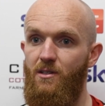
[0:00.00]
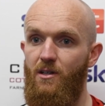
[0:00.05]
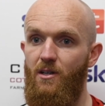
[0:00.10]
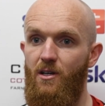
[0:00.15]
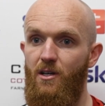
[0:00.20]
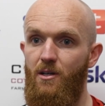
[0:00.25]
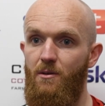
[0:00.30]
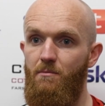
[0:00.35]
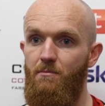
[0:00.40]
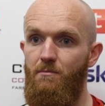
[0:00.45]

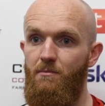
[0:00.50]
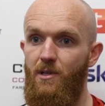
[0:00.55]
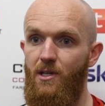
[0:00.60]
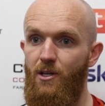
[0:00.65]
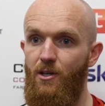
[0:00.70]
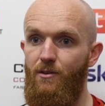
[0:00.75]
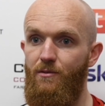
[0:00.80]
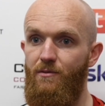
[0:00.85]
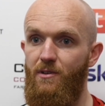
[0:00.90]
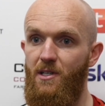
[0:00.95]
and
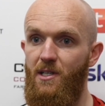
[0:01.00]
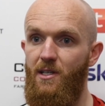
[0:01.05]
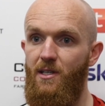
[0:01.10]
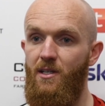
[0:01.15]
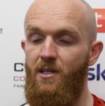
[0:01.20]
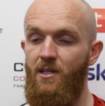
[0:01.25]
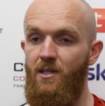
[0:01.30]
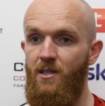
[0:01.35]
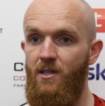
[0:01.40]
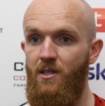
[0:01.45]
hopefully,
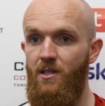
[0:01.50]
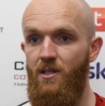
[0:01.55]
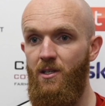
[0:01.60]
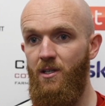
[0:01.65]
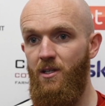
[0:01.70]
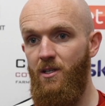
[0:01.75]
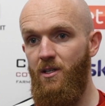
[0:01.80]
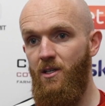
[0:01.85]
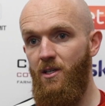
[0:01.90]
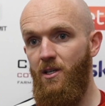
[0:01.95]

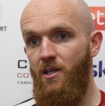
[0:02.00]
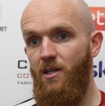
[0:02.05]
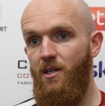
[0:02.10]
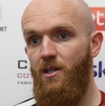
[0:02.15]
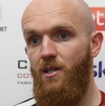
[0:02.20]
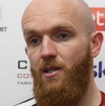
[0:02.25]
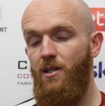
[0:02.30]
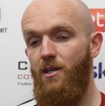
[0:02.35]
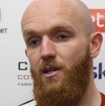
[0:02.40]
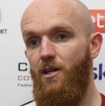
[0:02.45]

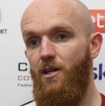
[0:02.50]
you